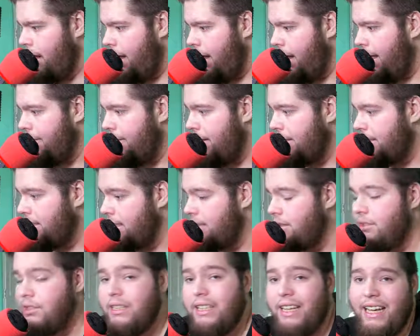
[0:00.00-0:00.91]
And that's
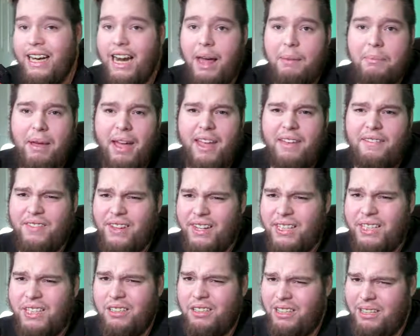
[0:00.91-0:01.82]
interesting. And I may
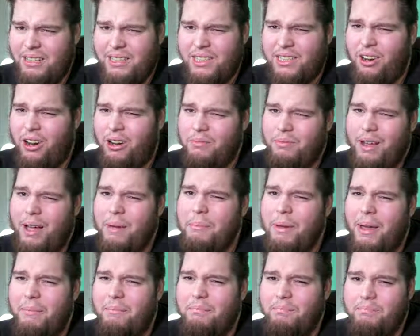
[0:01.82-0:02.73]
eventually I
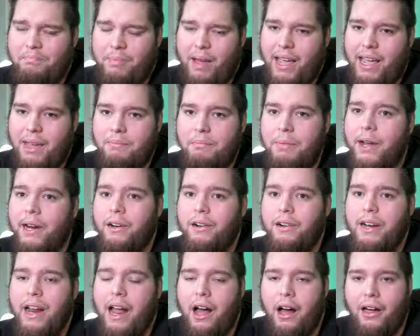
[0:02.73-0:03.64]
may make it
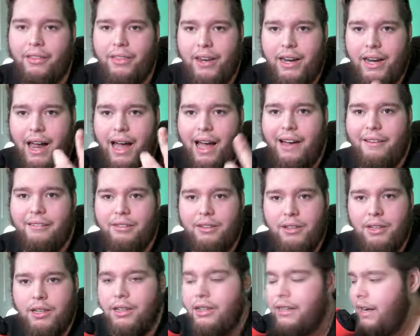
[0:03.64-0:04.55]
bigger now that I have
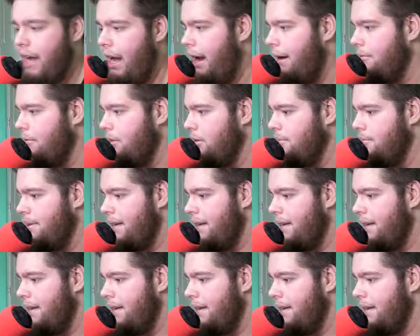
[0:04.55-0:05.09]
a good camera,